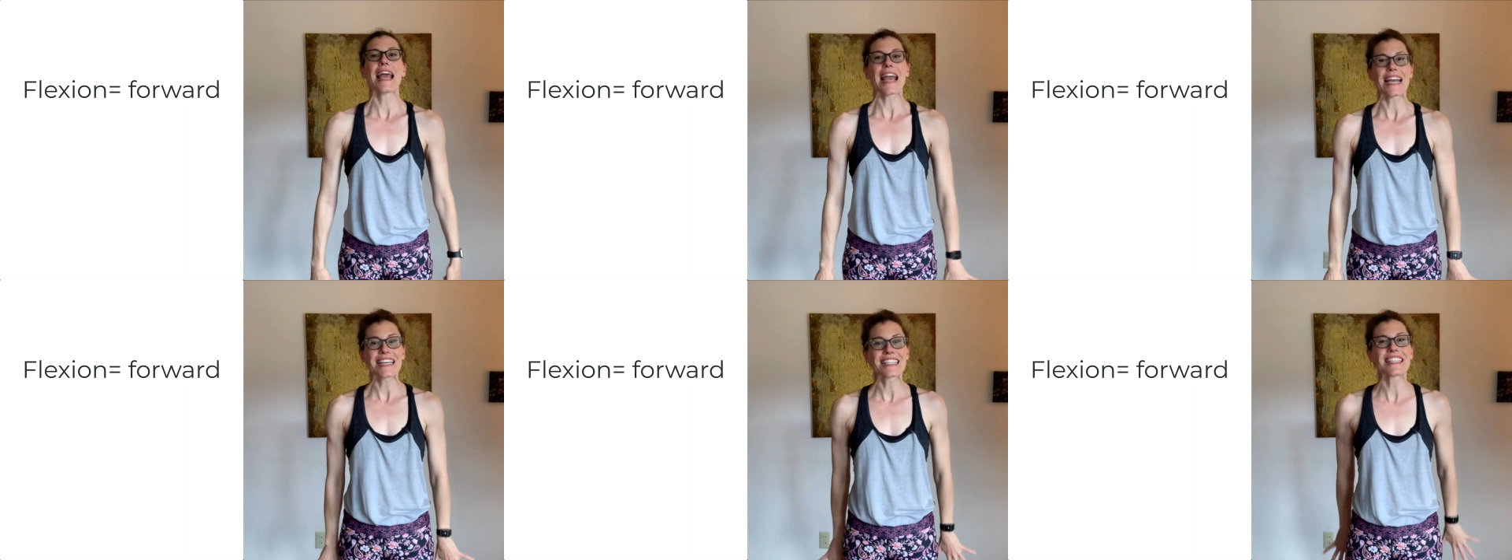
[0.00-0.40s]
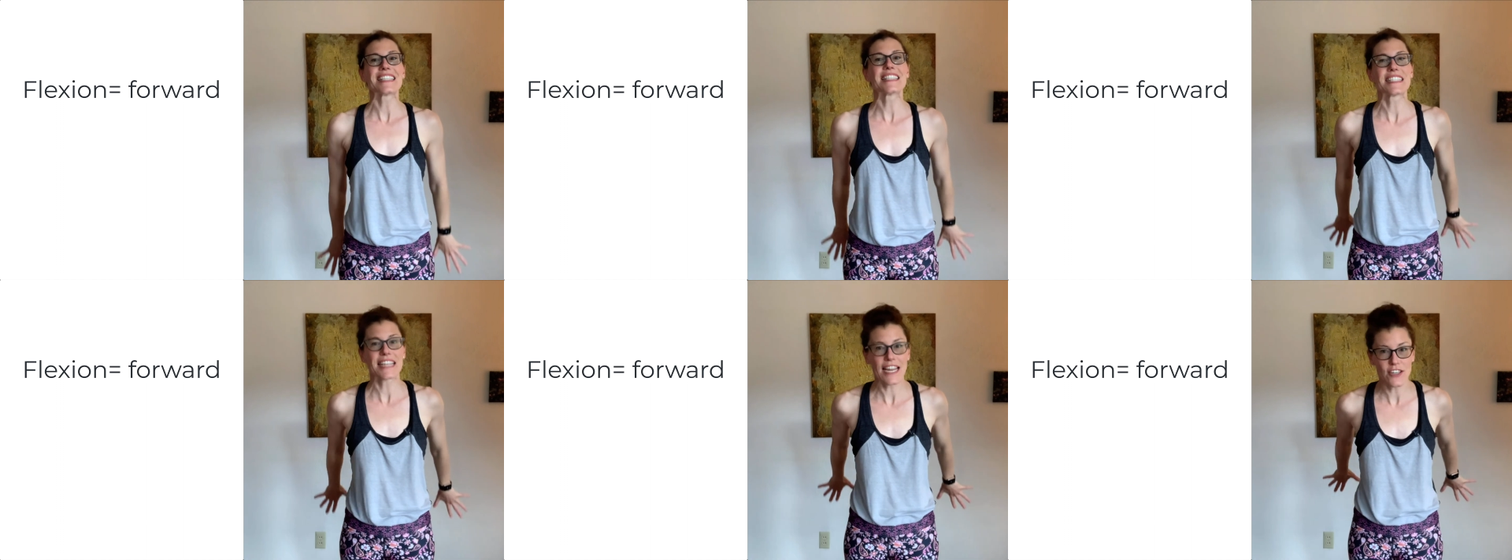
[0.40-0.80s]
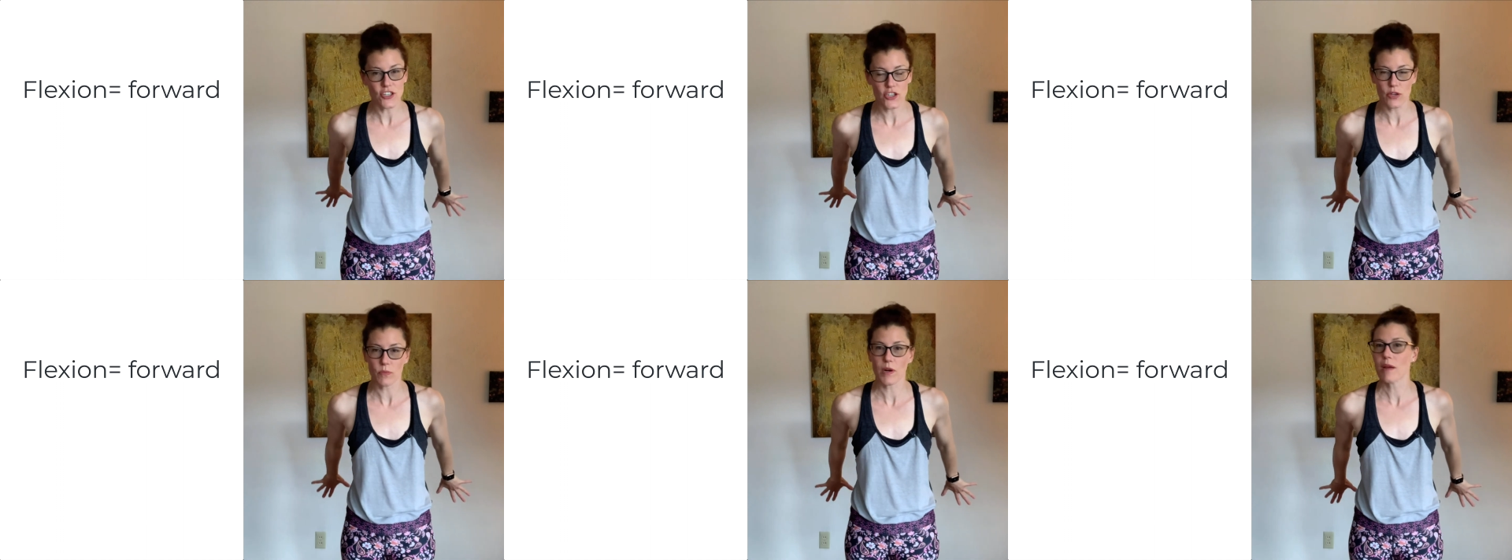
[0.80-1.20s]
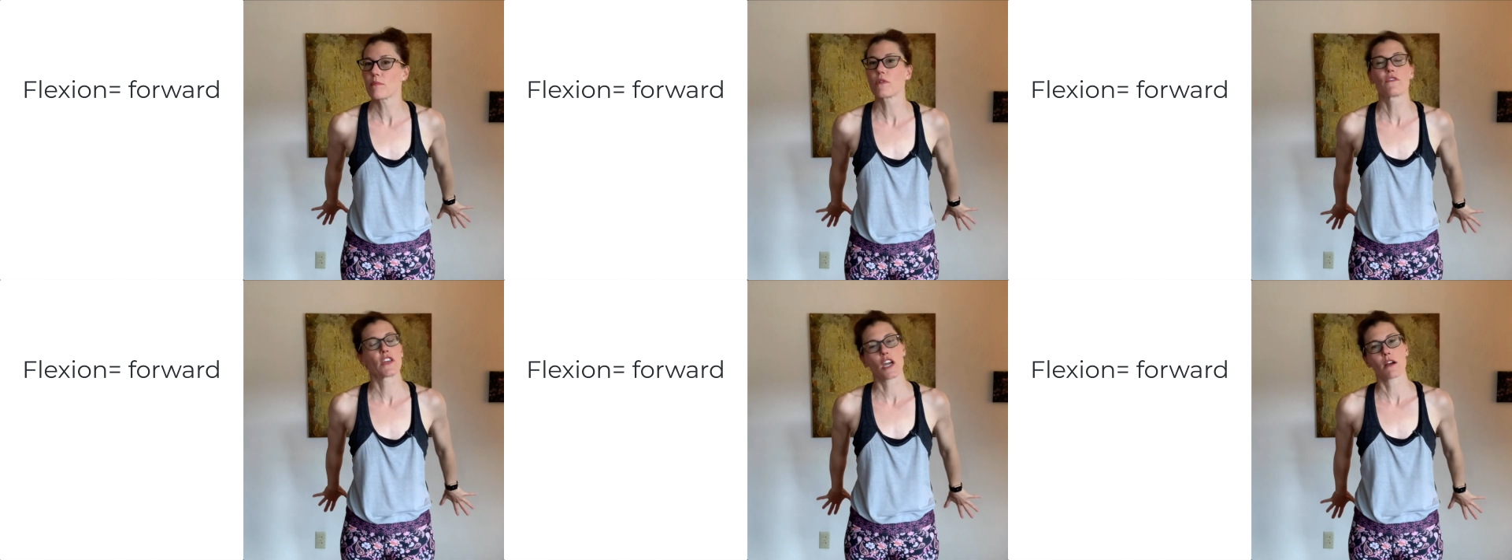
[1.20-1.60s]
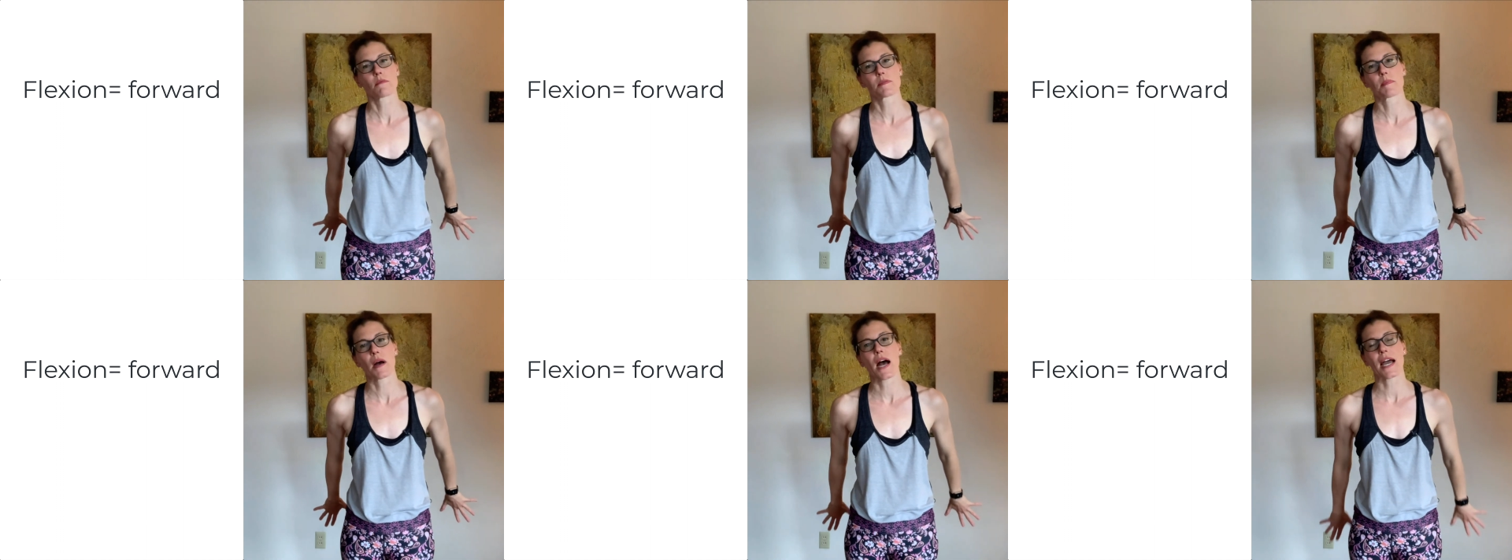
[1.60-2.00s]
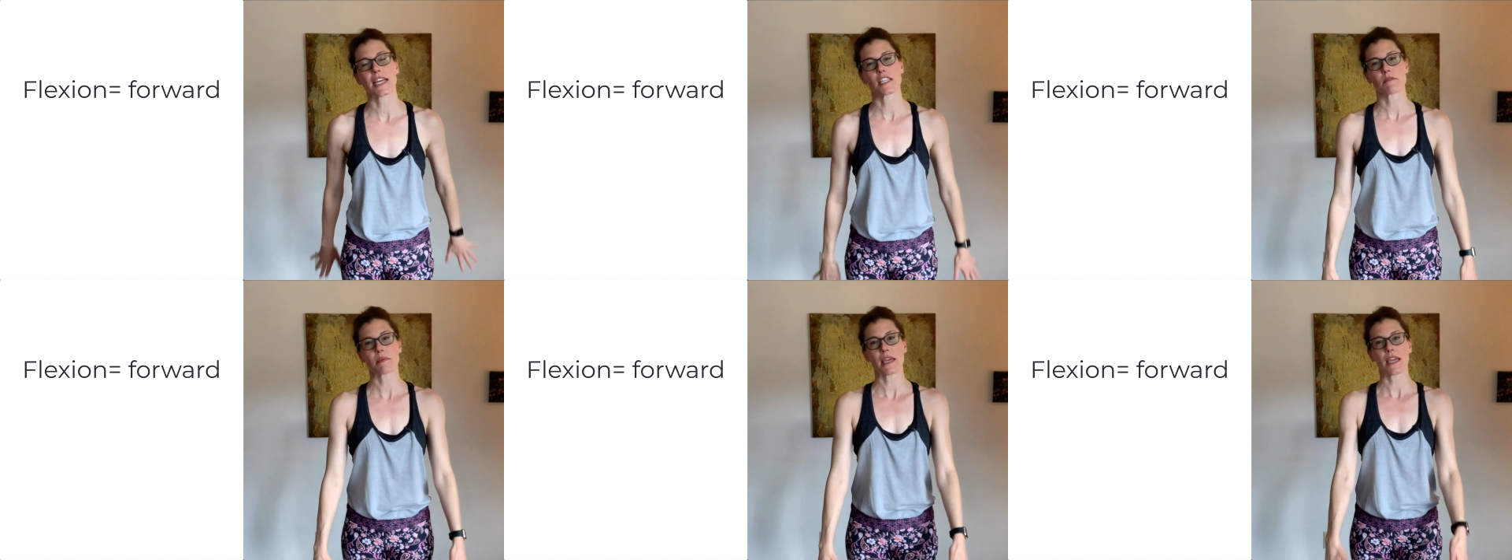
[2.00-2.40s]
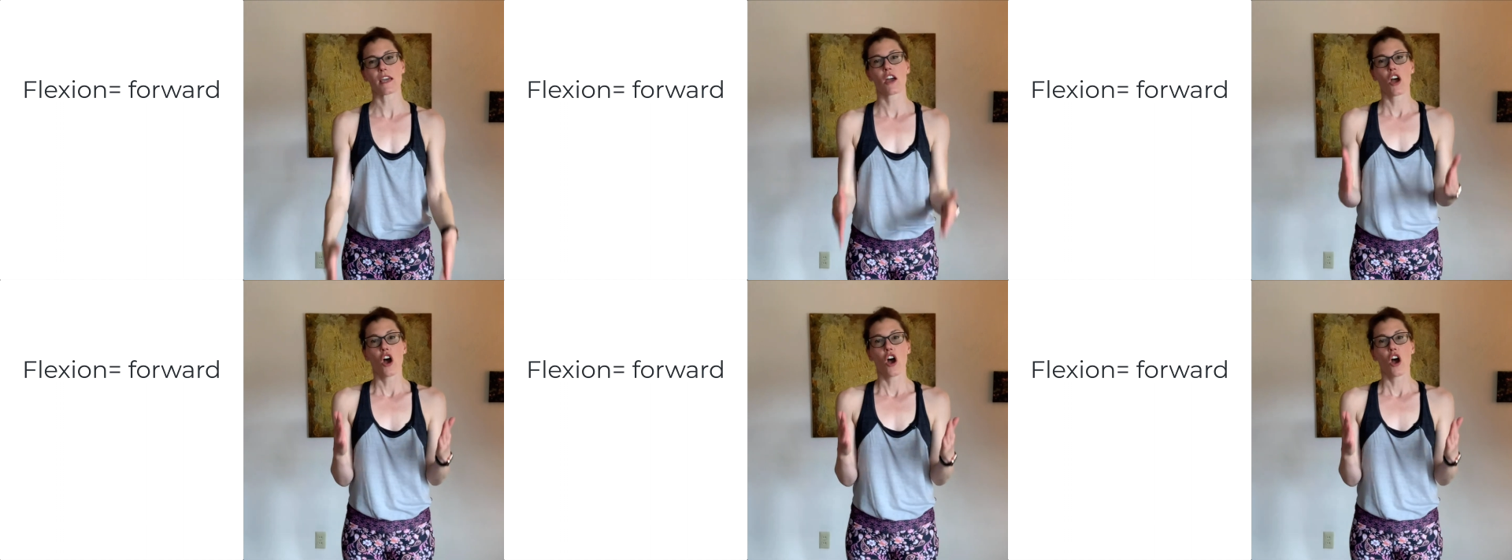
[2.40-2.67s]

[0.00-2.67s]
extension when I move the arms behind me.